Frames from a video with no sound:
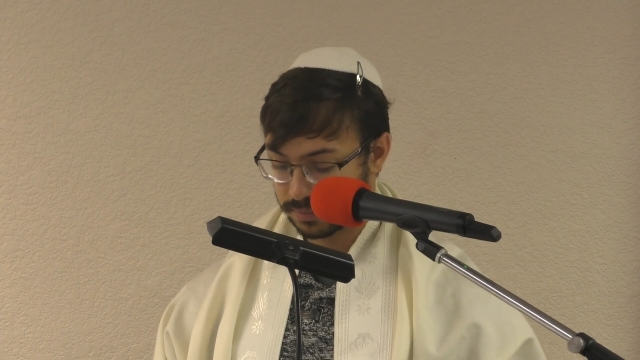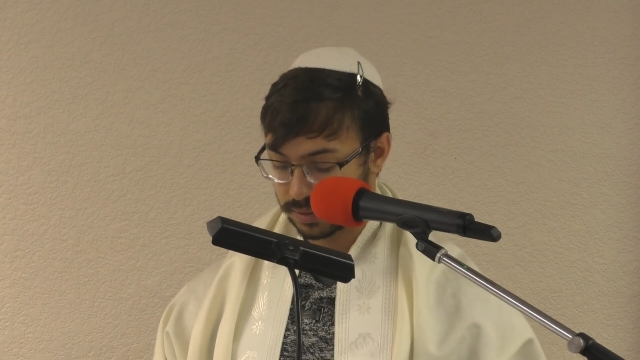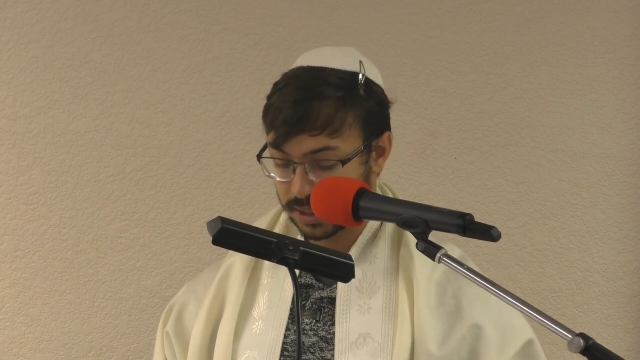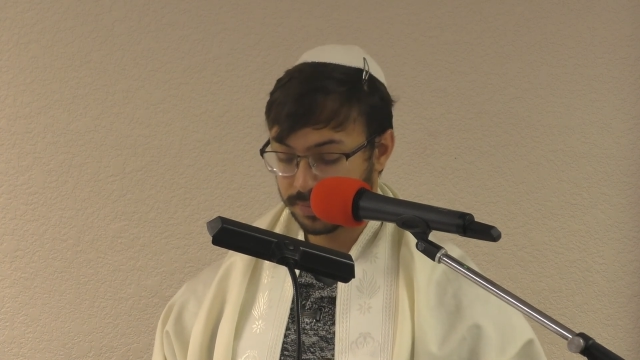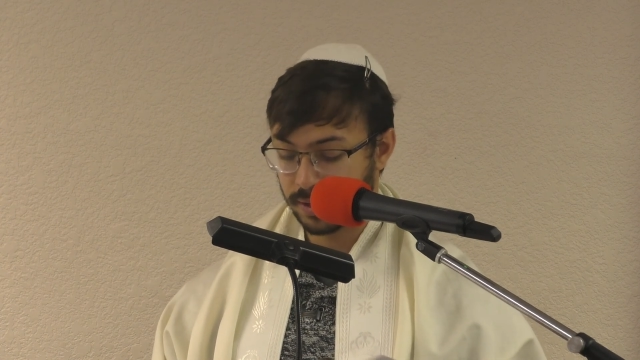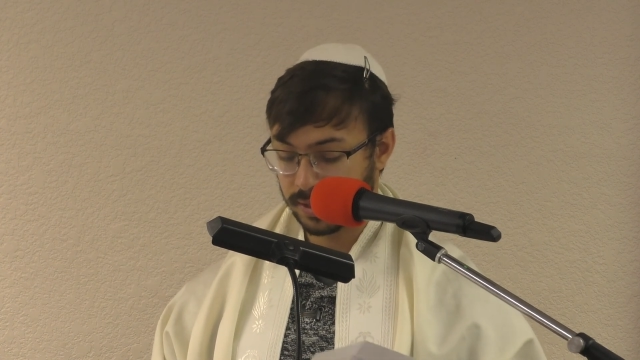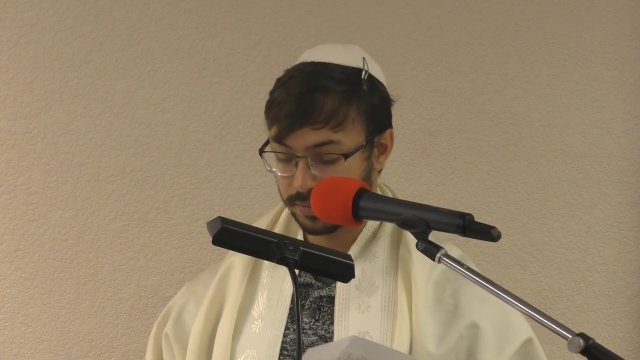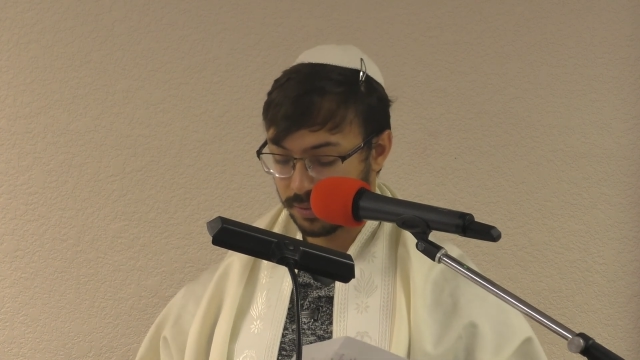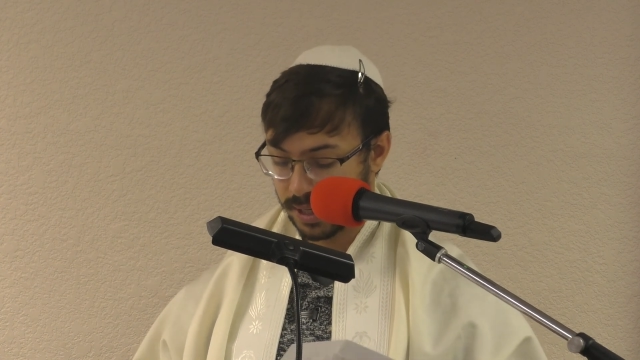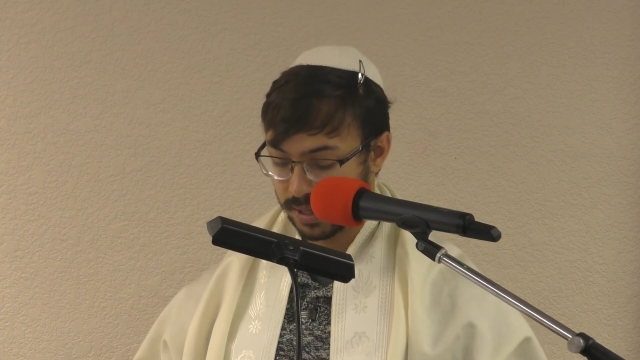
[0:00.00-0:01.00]
So let's pray that
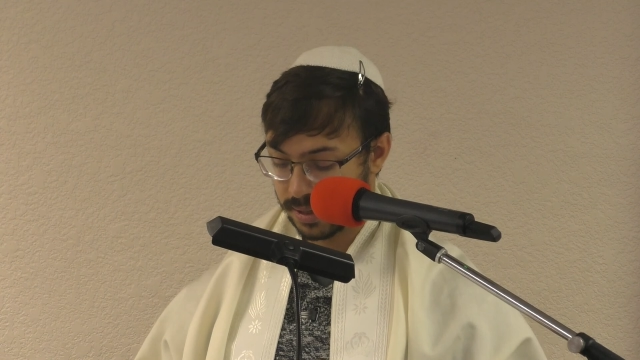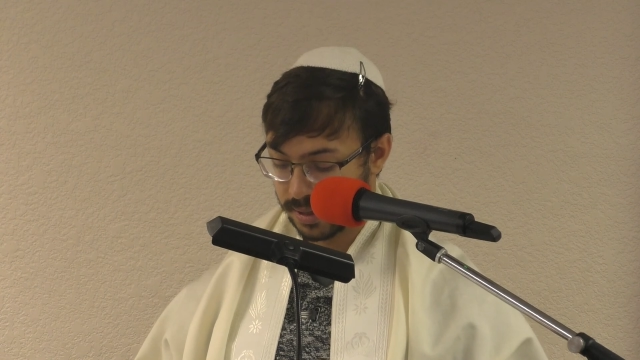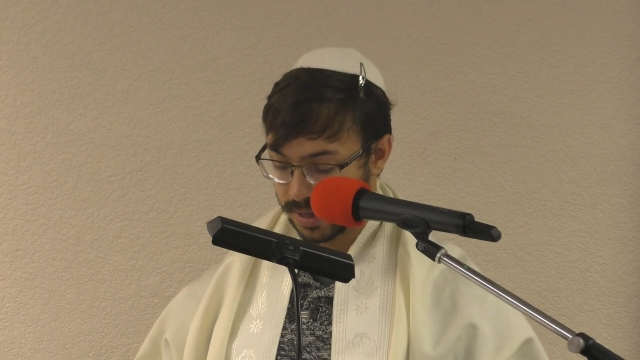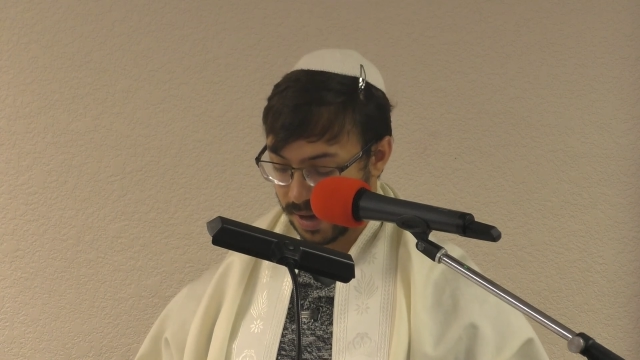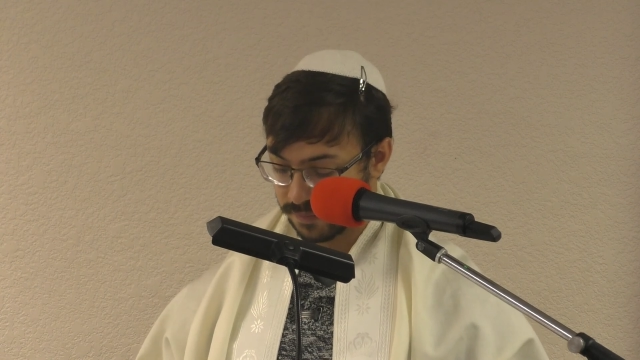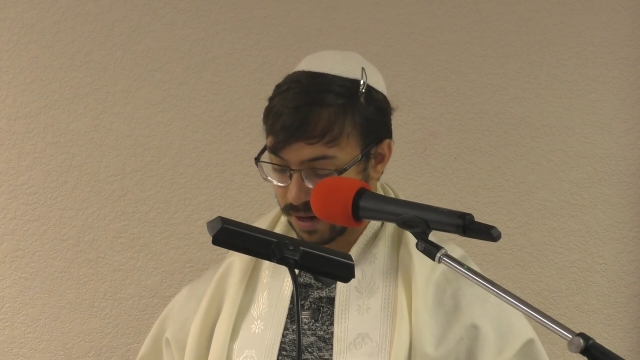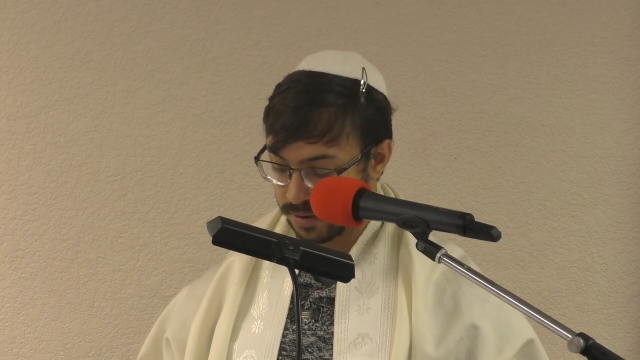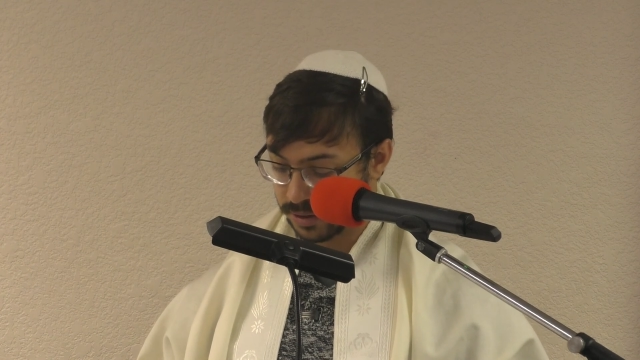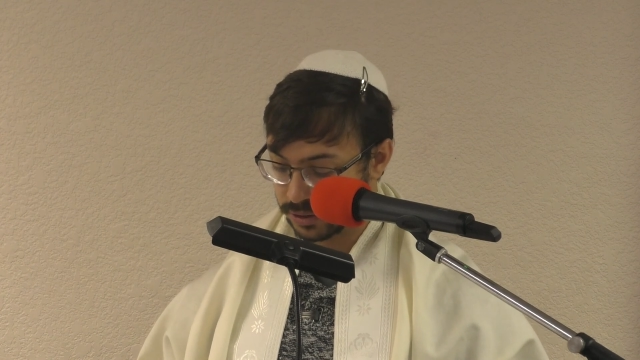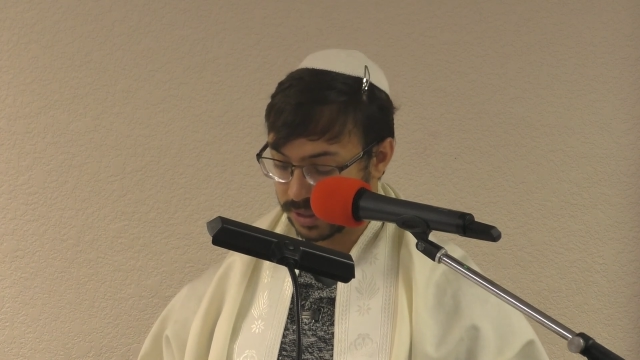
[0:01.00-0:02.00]
we have
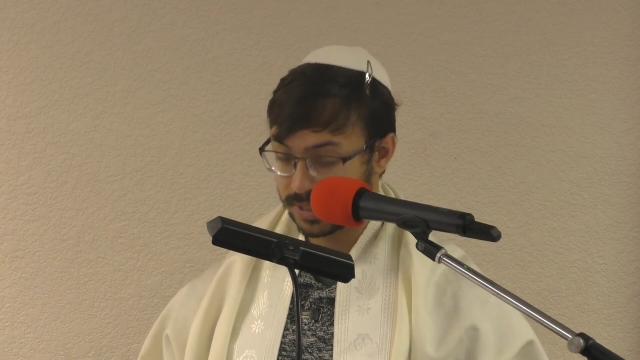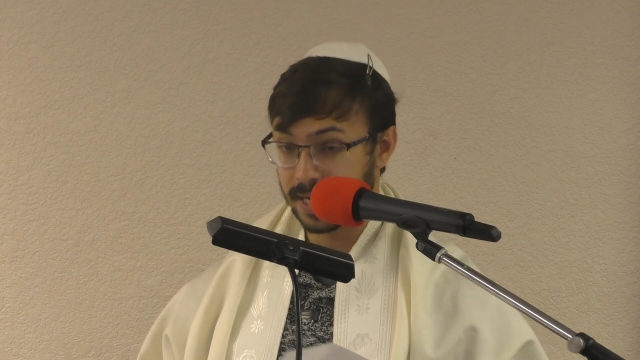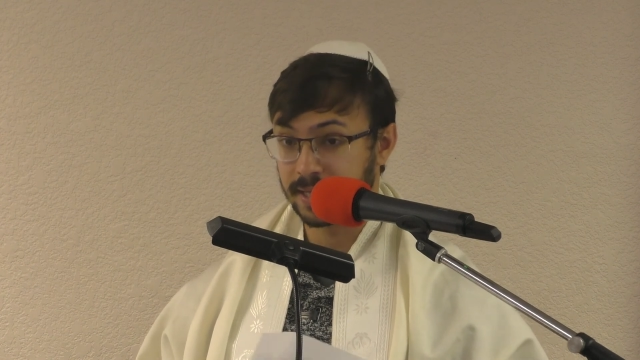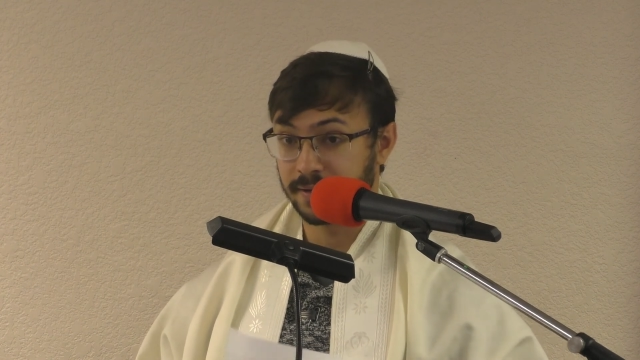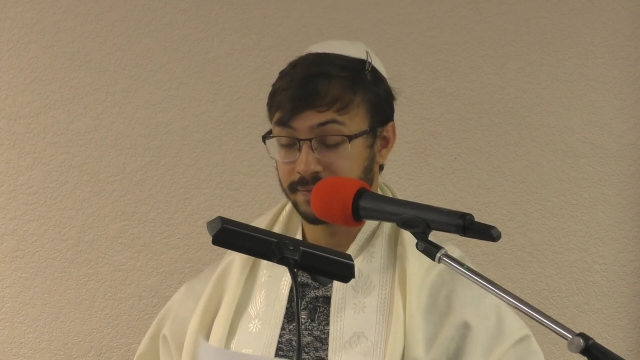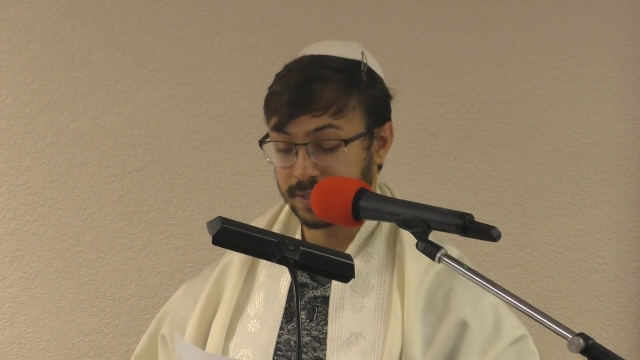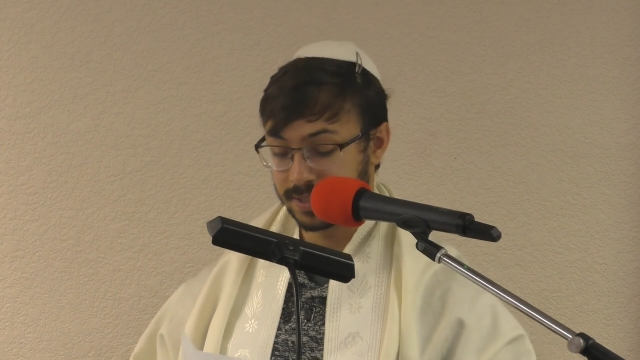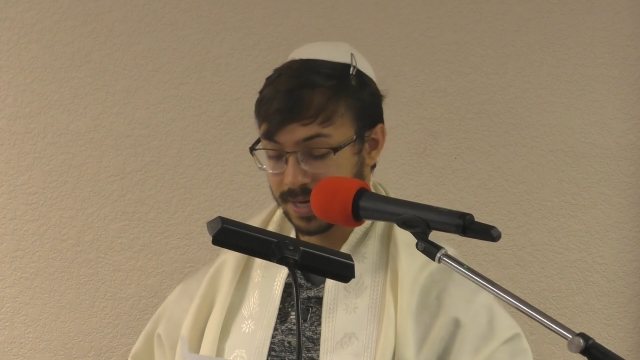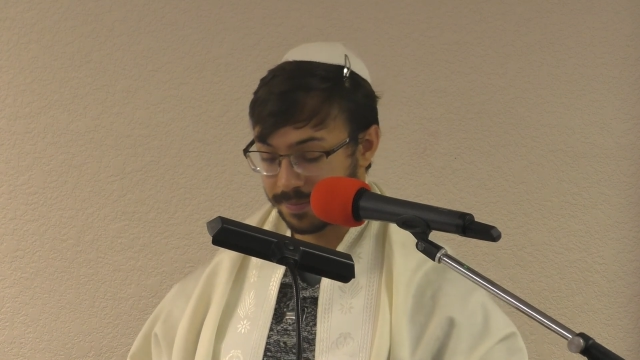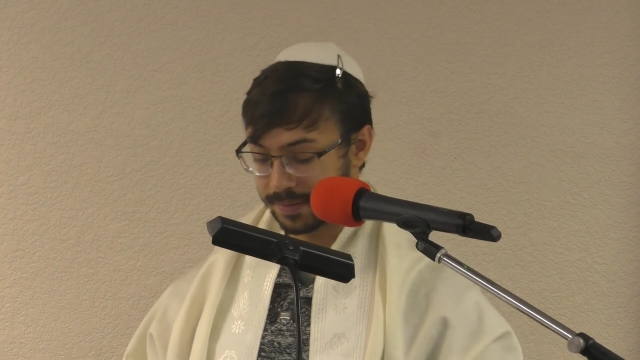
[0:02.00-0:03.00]
courage to take that first
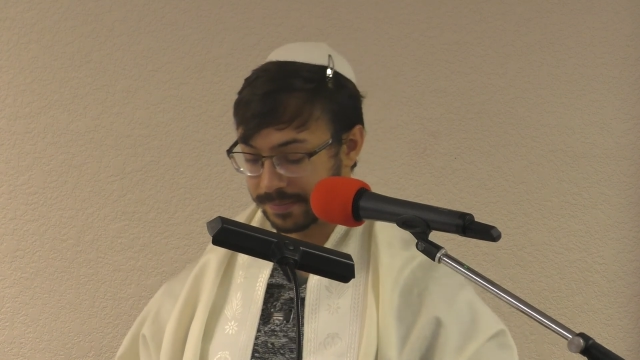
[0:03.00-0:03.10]
step.